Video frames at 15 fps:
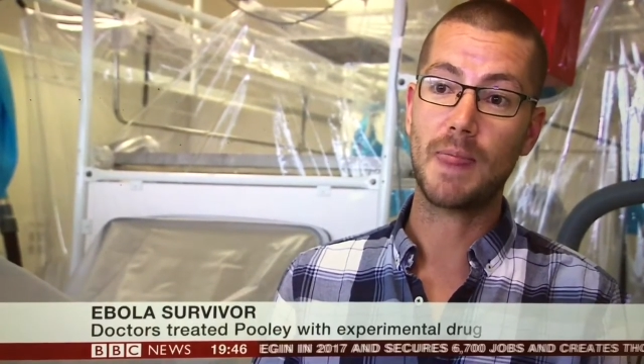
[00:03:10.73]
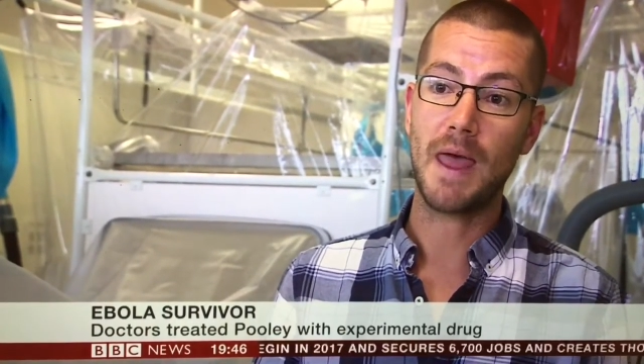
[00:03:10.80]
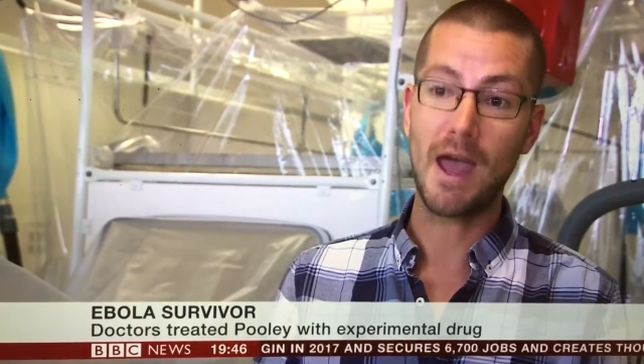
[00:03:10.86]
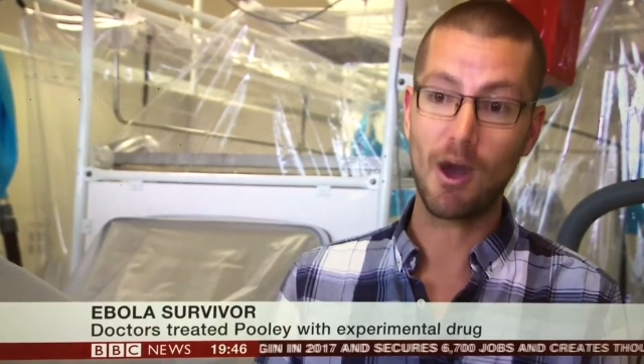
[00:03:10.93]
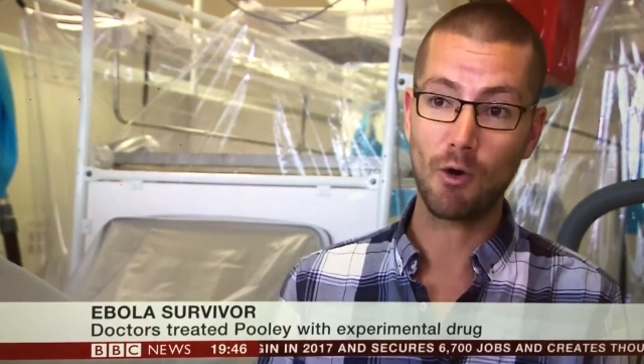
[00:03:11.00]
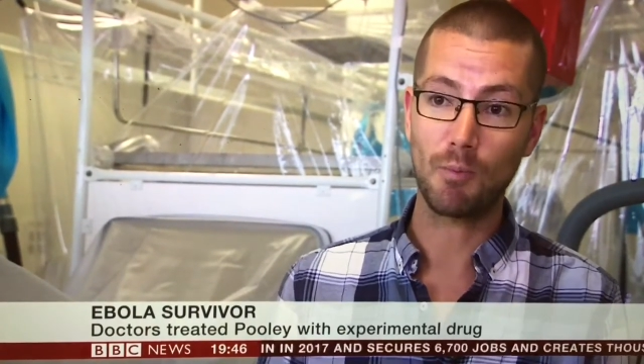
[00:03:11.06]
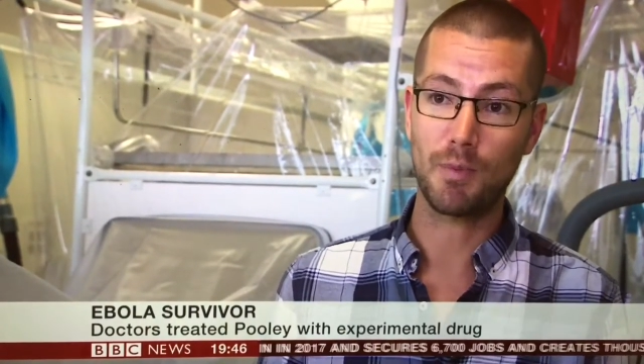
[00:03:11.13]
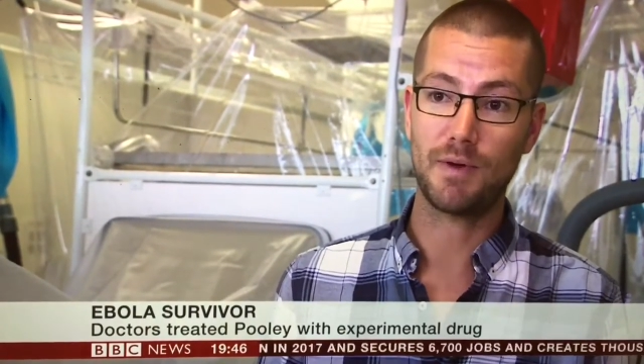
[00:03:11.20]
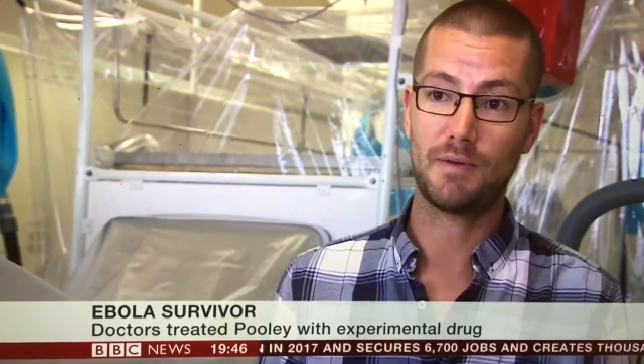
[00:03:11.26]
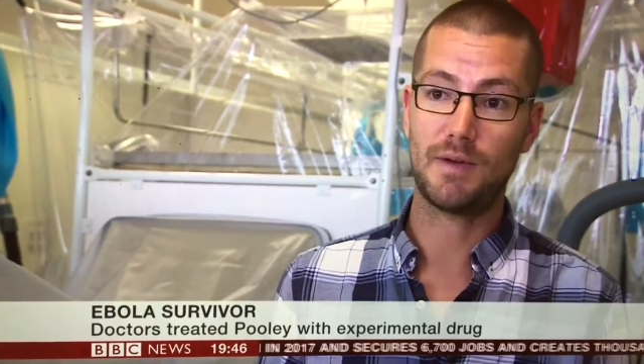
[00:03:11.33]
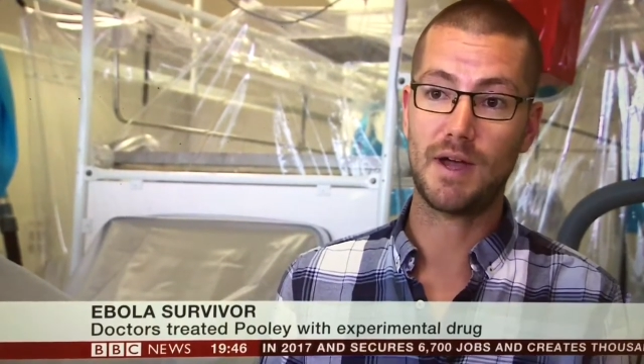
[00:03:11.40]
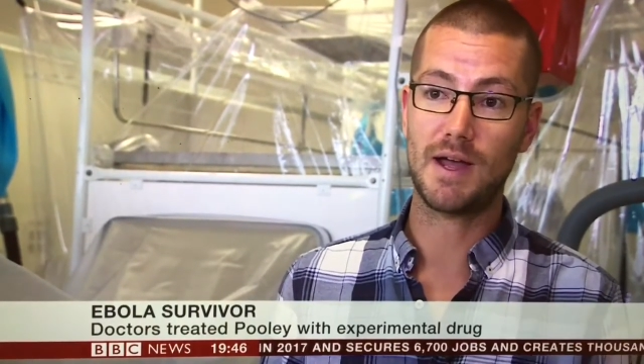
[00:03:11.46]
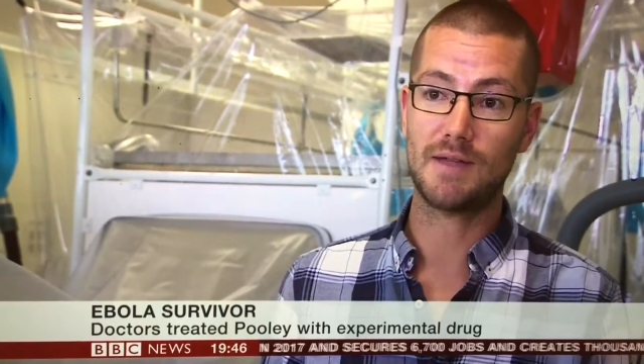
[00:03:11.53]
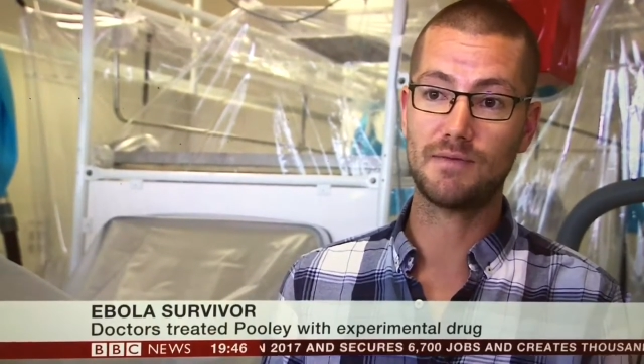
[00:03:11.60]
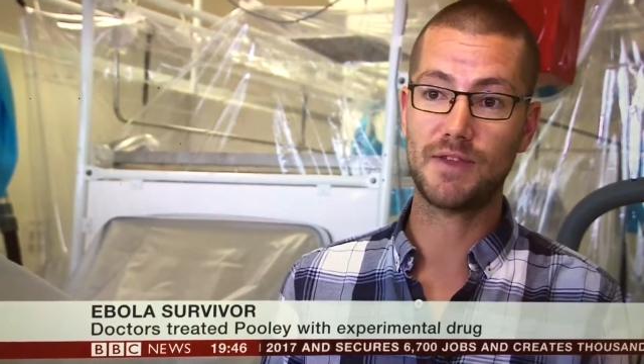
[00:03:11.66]
help,
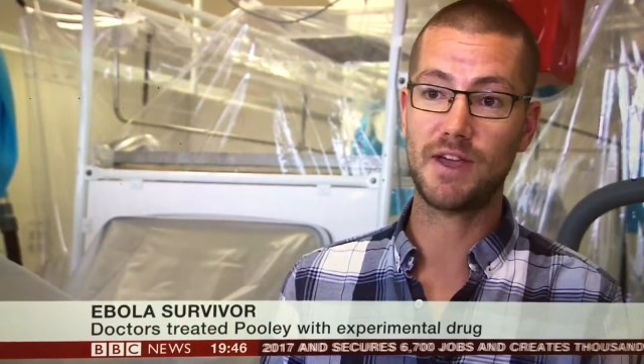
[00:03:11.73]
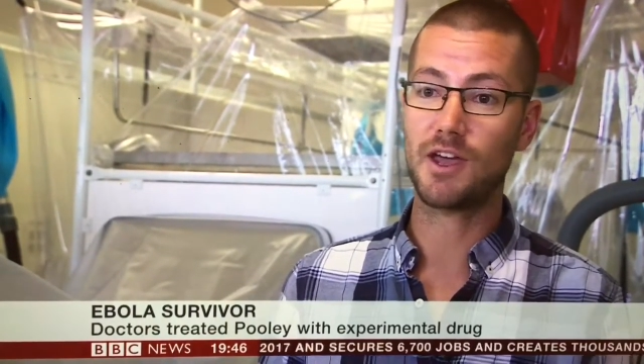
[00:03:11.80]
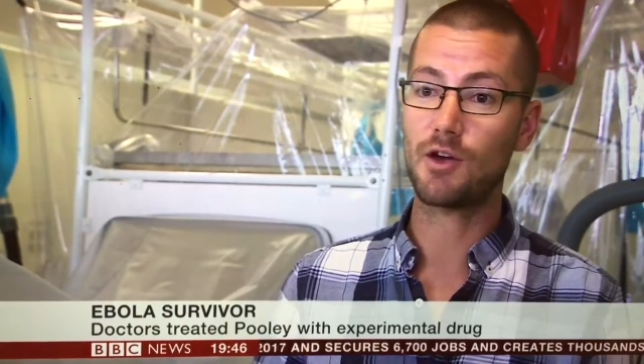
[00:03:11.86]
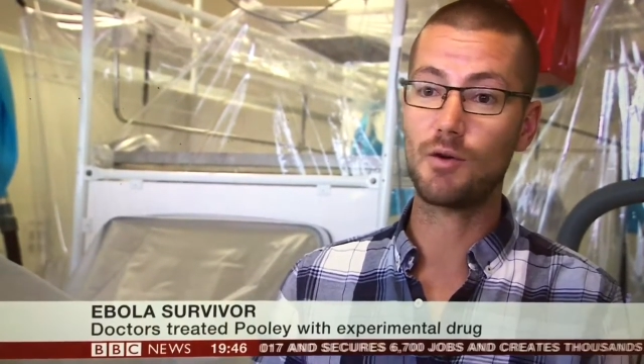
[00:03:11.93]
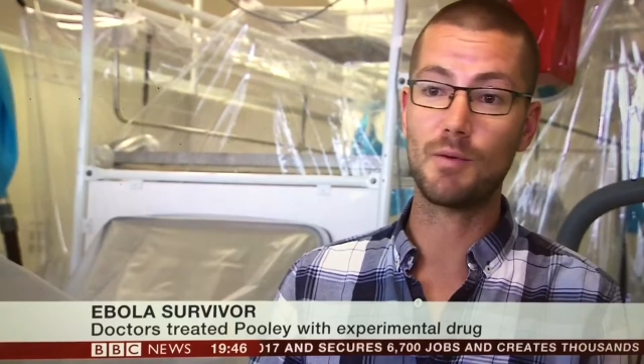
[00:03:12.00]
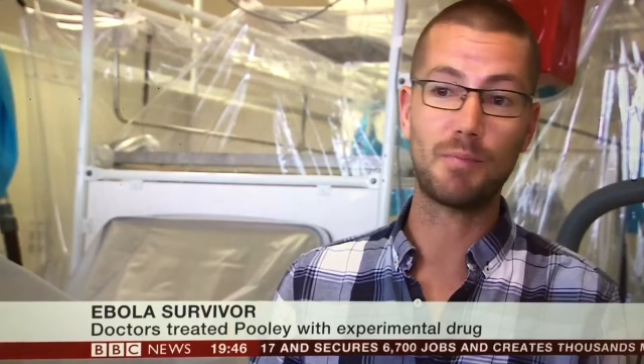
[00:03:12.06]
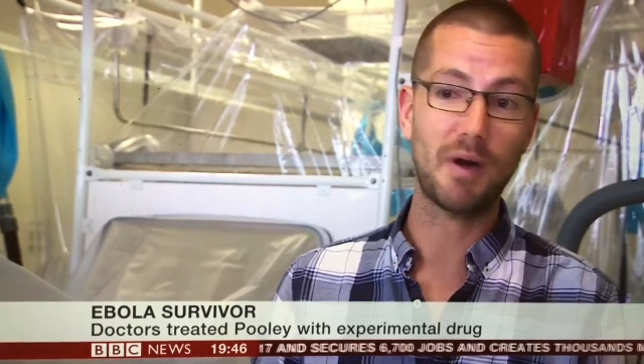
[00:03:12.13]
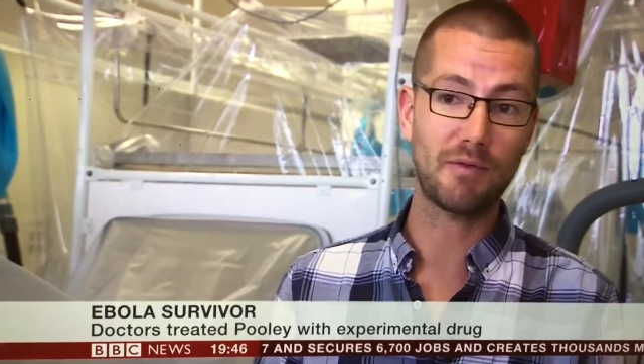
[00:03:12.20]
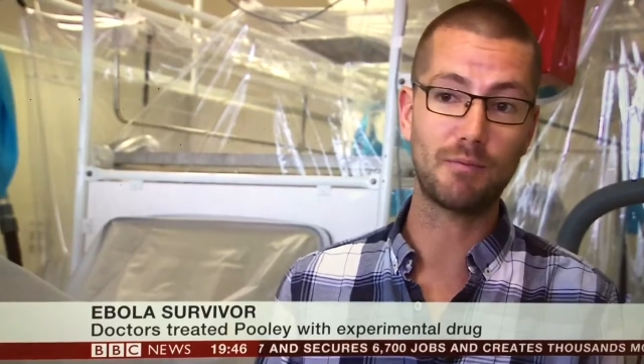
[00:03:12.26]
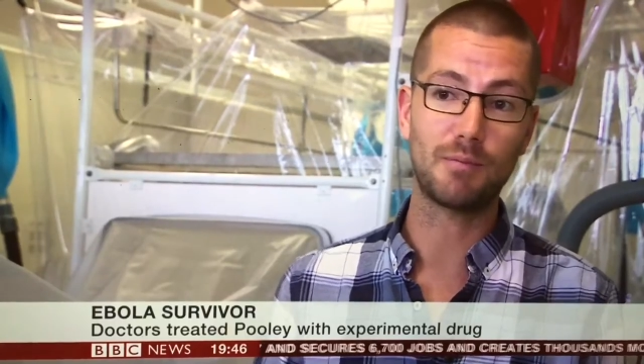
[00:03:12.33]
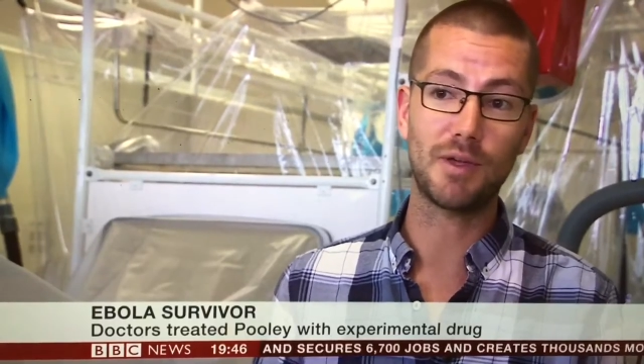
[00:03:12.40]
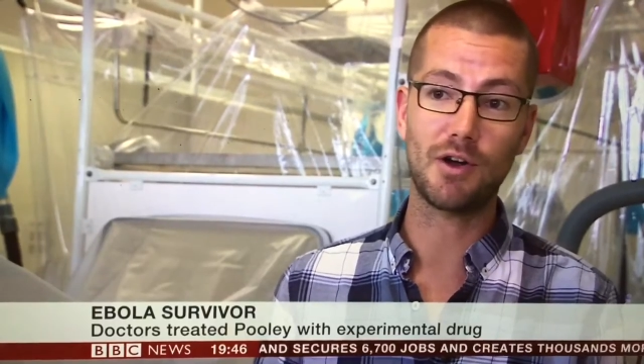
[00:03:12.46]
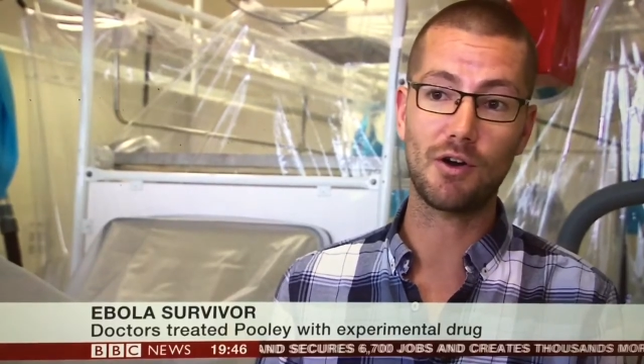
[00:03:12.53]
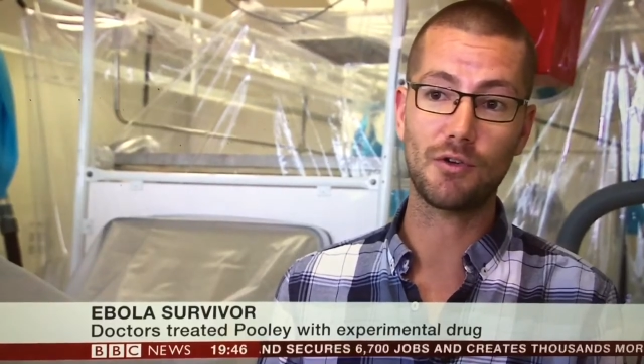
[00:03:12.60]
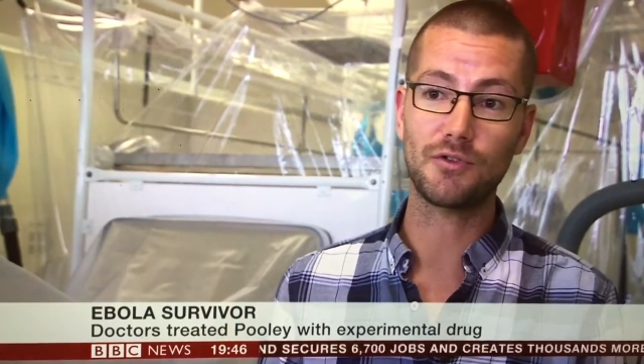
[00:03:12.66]
and they go above and
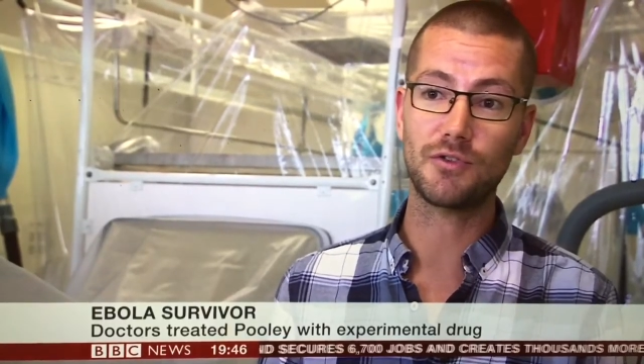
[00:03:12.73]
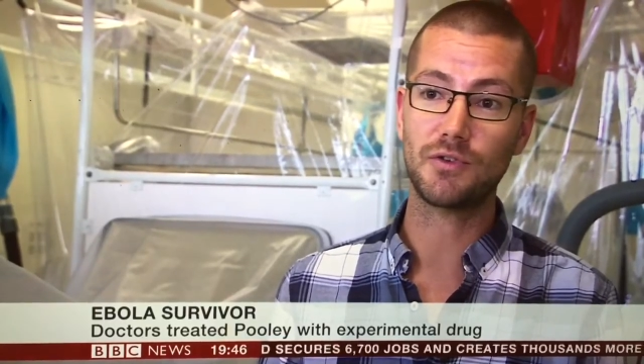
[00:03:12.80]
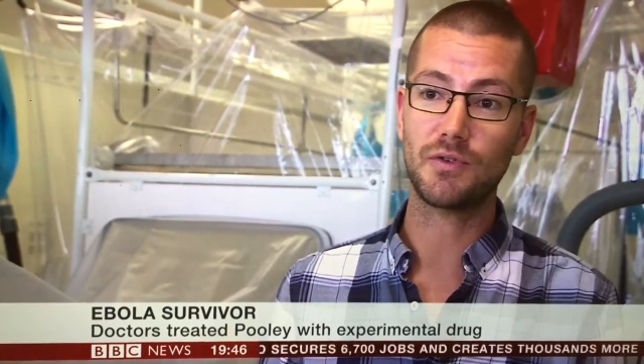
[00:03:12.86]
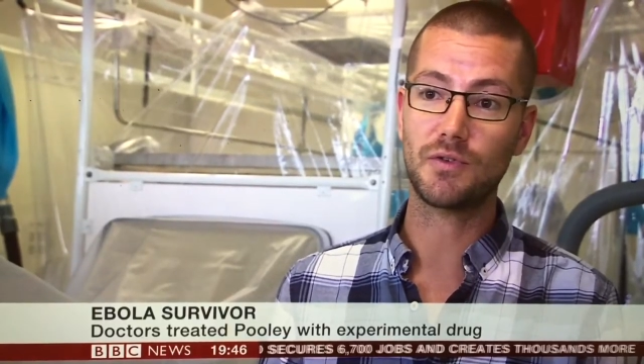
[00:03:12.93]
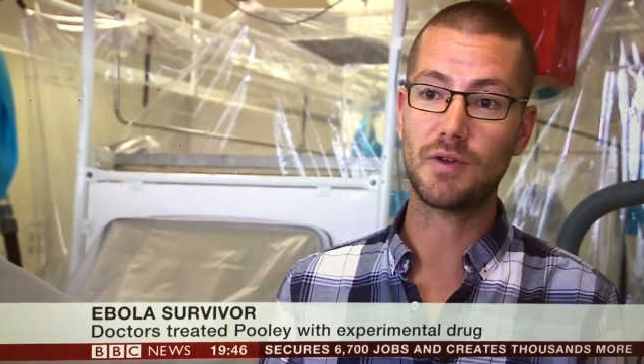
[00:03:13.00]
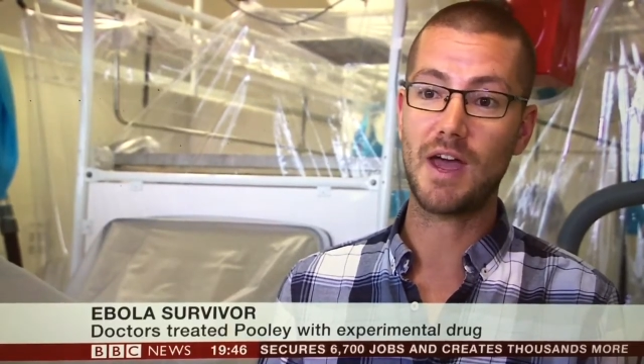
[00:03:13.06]
beyond